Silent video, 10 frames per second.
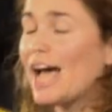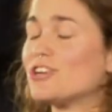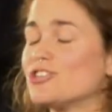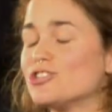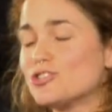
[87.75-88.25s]

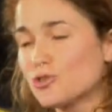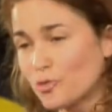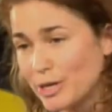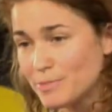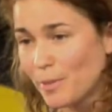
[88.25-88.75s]
as she
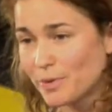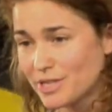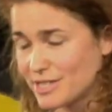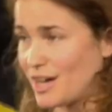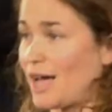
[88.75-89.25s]
screamed up at
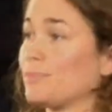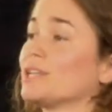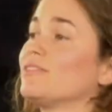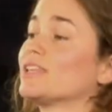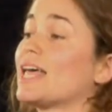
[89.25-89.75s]
the sky, believing